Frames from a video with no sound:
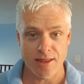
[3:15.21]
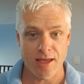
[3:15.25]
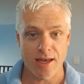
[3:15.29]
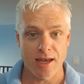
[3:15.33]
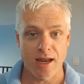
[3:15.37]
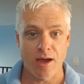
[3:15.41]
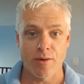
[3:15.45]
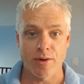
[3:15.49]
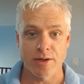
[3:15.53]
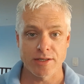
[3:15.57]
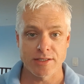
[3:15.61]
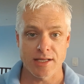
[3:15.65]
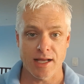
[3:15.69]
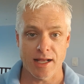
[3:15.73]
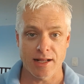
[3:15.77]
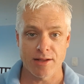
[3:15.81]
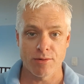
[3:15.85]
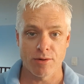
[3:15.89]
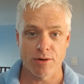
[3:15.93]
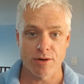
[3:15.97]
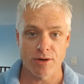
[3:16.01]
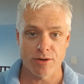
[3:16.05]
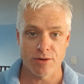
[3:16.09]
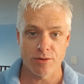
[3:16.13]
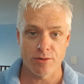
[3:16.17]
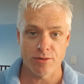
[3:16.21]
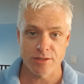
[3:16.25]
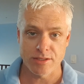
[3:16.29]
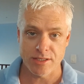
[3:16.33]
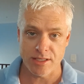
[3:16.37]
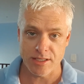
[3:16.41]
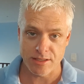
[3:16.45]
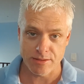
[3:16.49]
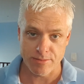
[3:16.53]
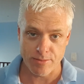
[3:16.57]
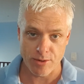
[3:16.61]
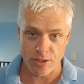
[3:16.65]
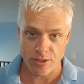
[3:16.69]
they know exactly what to do as
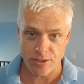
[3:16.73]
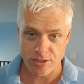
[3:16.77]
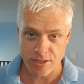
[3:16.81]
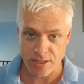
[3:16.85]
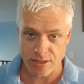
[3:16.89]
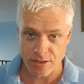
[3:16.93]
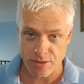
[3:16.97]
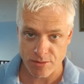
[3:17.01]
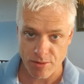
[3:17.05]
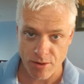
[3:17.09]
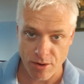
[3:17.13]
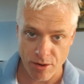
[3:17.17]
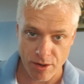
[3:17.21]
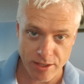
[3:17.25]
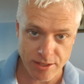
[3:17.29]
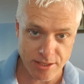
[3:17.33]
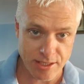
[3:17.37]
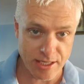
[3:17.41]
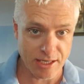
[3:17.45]
these emergencies arise.